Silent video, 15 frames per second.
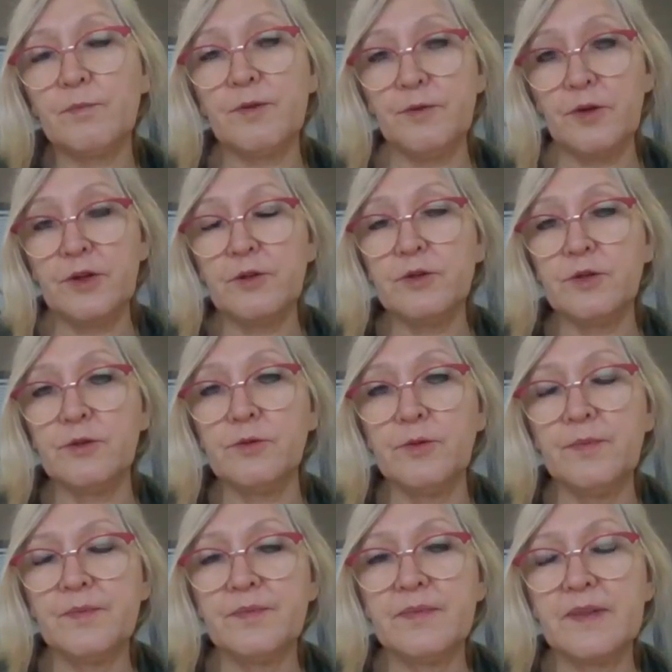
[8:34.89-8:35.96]
refer you
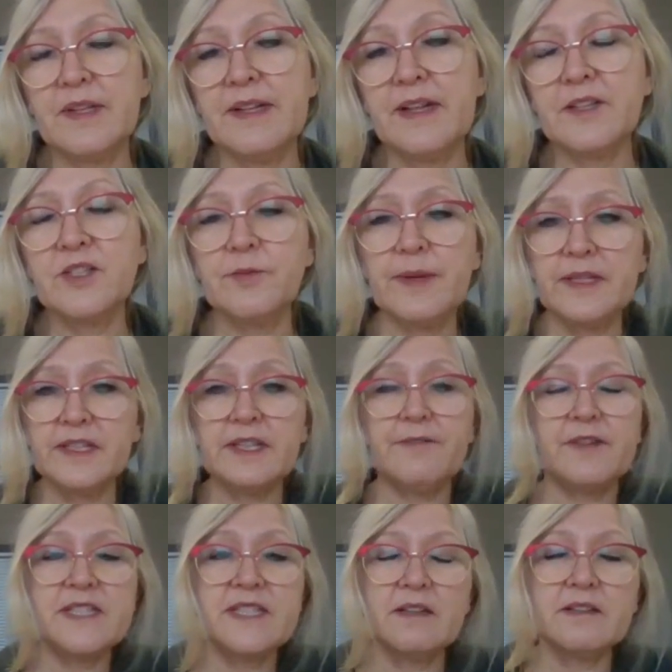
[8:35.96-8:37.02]
to an eligibility
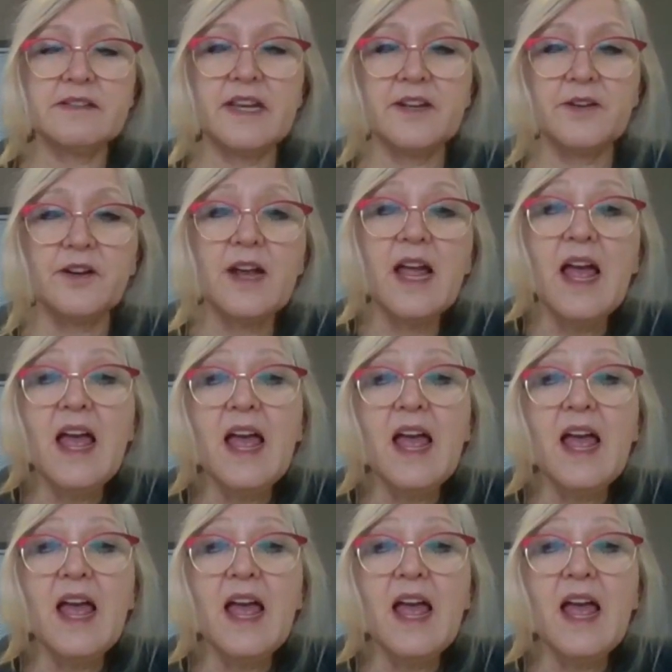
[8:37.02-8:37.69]
facilitator.